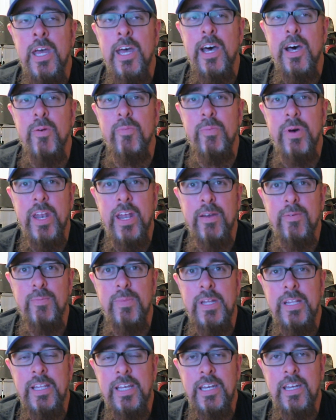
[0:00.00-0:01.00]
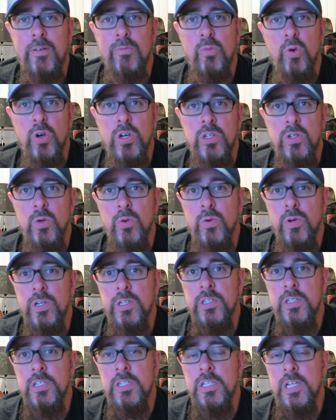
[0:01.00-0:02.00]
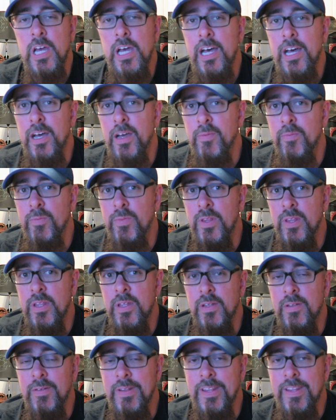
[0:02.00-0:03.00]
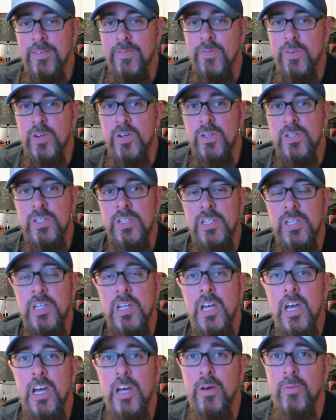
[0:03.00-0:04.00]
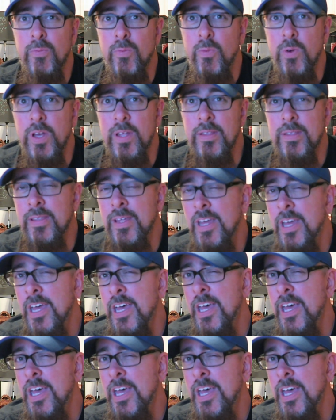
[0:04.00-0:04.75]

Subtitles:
but I'd be leaning more towards the first, with